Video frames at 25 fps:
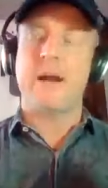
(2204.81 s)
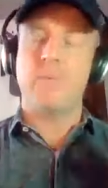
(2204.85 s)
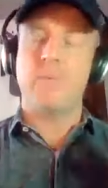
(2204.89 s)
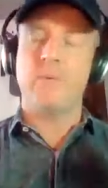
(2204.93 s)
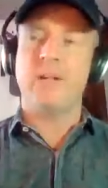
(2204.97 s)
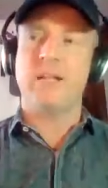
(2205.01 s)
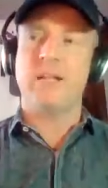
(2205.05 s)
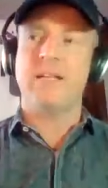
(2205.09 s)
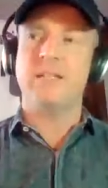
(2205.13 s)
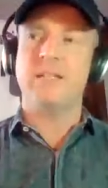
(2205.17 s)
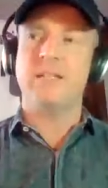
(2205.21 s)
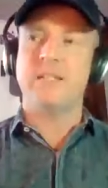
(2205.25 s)
I
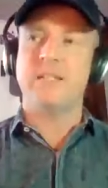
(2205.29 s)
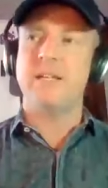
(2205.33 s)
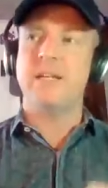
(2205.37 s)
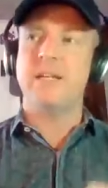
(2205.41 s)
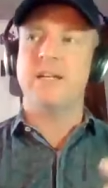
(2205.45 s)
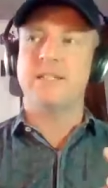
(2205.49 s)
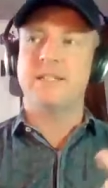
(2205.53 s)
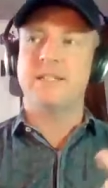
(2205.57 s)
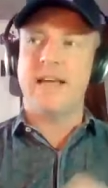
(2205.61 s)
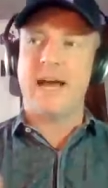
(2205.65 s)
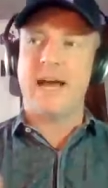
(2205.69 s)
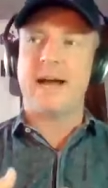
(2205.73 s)
really see
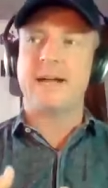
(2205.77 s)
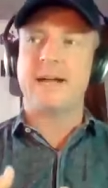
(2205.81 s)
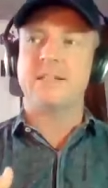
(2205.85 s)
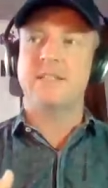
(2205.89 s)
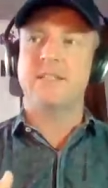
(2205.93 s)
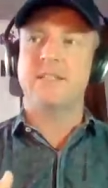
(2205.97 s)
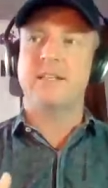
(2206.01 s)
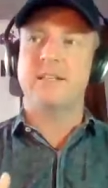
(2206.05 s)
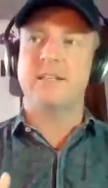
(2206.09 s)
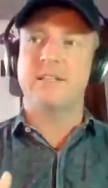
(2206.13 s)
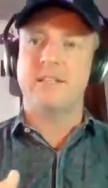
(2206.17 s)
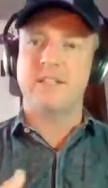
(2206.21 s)
a
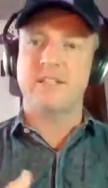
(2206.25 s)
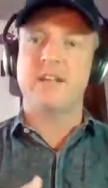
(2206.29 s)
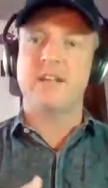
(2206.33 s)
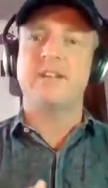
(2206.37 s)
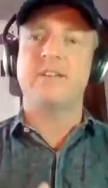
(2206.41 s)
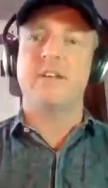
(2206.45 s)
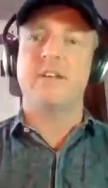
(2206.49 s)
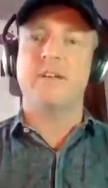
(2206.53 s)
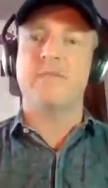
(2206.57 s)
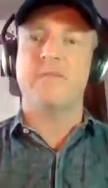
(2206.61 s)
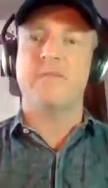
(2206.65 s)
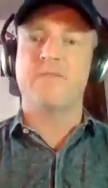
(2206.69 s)
tax
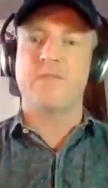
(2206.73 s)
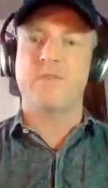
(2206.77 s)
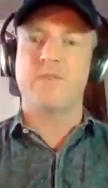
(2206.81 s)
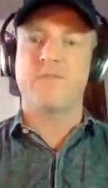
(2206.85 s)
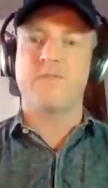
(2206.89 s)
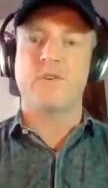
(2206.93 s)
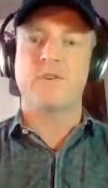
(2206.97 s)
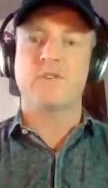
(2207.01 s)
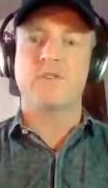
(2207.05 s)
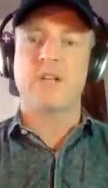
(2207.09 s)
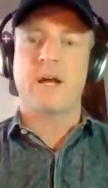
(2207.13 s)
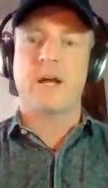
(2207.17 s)
incentive for
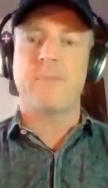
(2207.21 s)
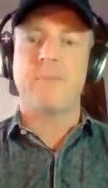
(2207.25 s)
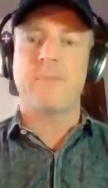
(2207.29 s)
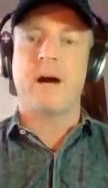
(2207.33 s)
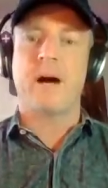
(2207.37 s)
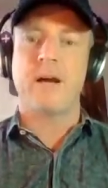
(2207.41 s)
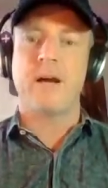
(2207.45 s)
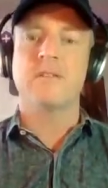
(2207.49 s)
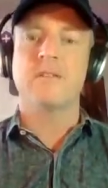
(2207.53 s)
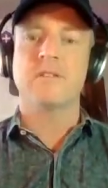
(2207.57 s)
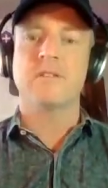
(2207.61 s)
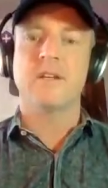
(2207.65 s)
first time
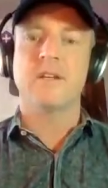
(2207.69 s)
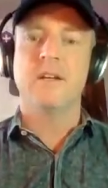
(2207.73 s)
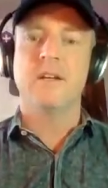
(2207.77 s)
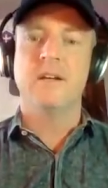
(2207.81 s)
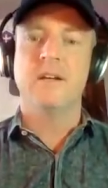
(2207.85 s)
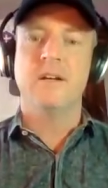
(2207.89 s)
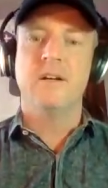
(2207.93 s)
buyers